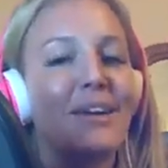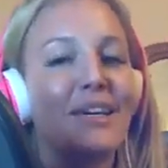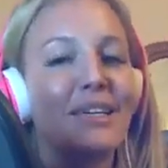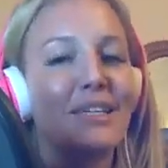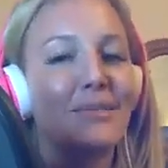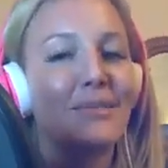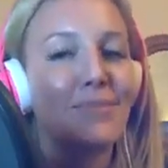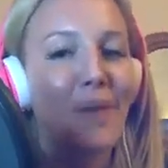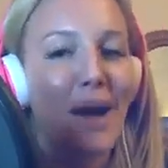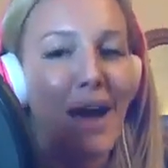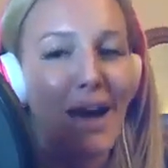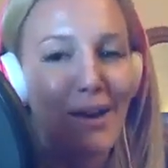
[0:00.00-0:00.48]

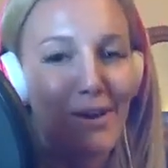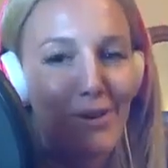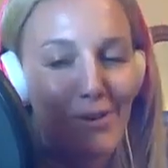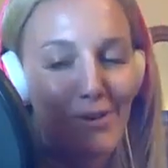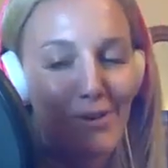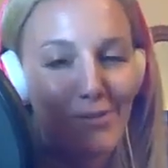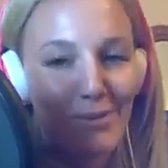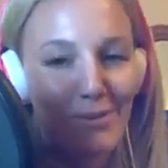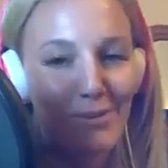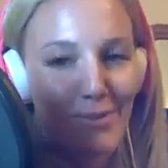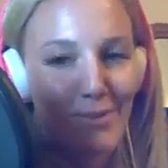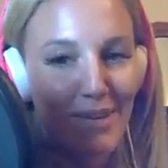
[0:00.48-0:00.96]
He's back
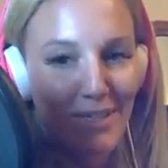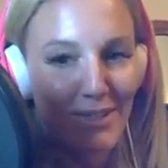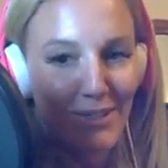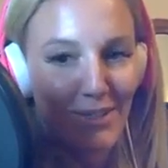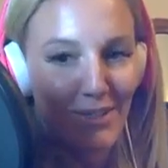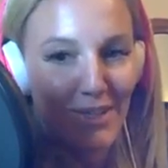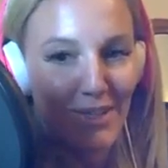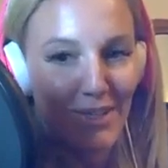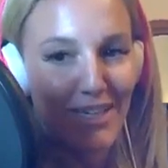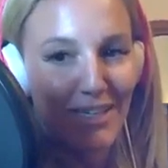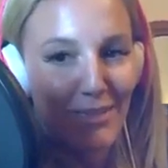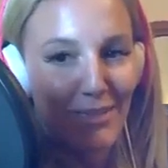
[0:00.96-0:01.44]
home to make
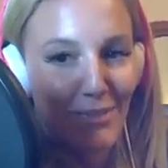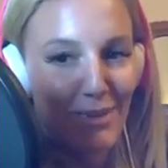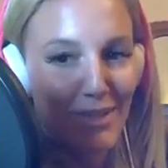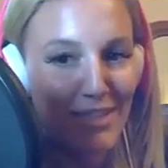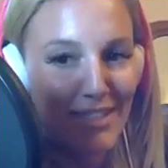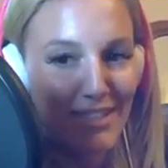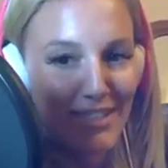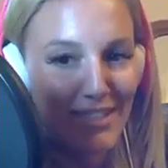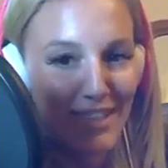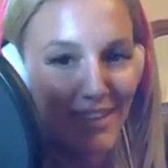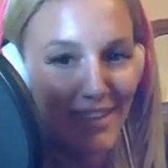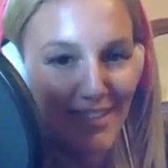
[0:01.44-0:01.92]
sure he's with
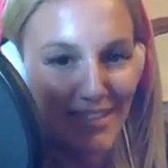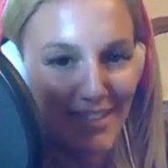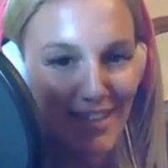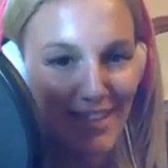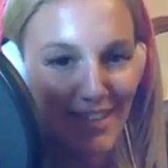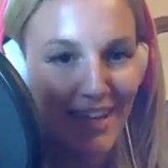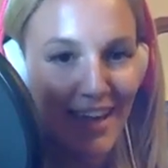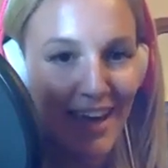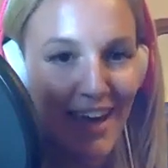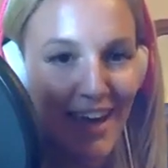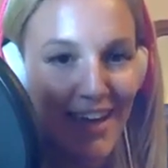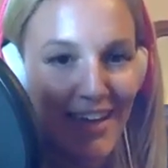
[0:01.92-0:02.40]
his kids
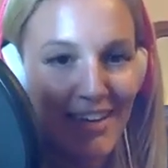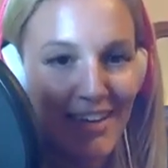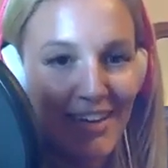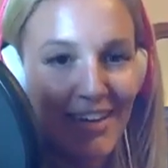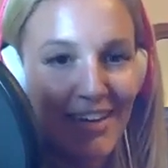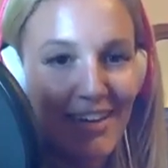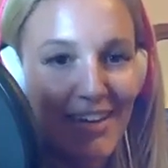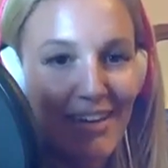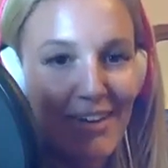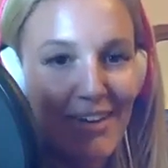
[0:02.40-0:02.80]
again